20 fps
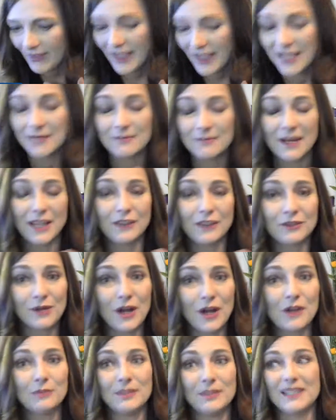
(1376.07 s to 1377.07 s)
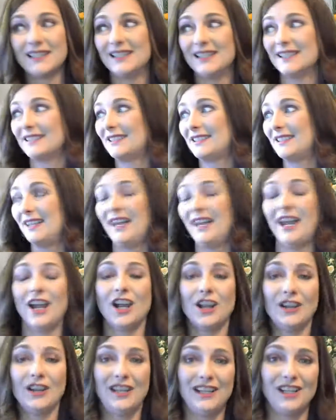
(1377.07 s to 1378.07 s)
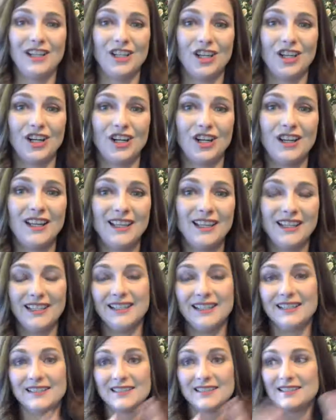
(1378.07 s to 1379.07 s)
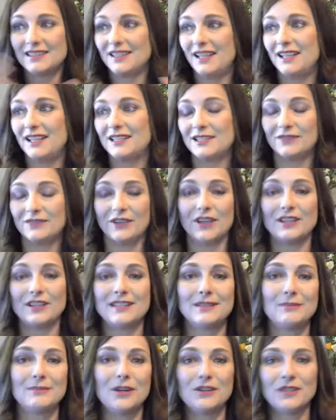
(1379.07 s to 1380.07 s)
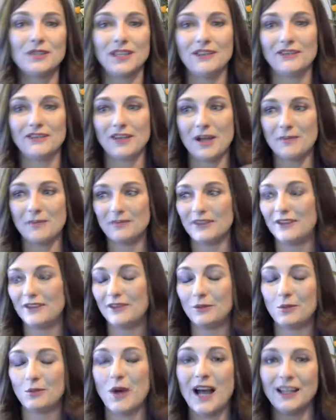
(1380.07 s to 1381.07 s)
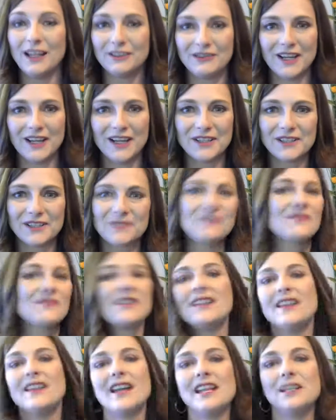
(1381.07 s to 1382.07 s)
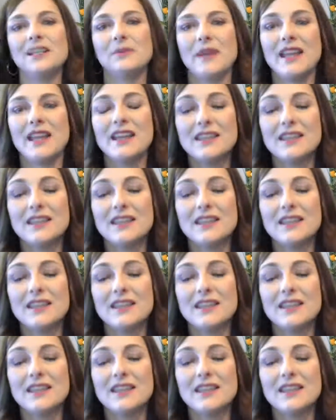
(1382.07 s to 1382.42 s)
in my throat because the air here it's very smoky from the wildfires. Anyway,